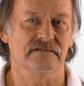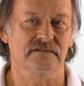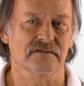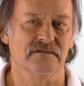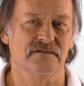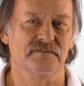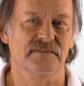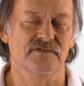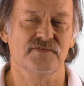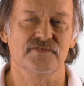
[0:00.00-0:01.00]
You know,
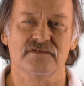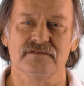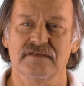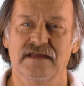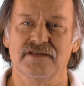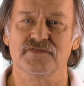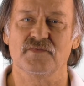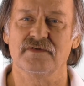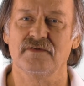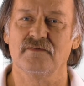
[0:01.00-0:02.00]
evolution, that's
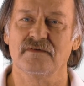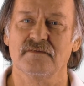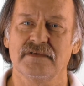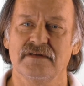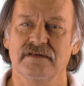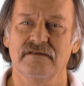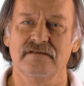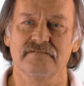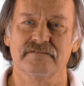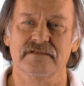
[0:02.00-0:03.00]
what you want to
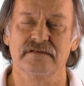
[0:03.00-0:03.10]
believe.